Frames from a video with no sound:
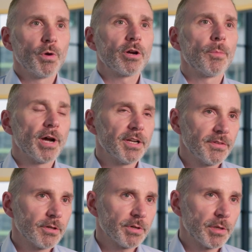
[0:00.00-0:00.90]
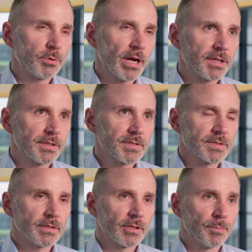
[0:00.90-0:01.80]
We combine theory and
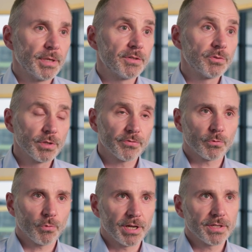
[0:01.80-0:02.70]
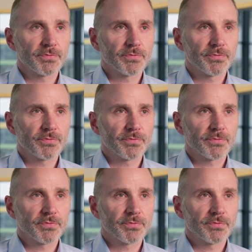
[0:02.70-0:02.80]
practice in 2 different ways.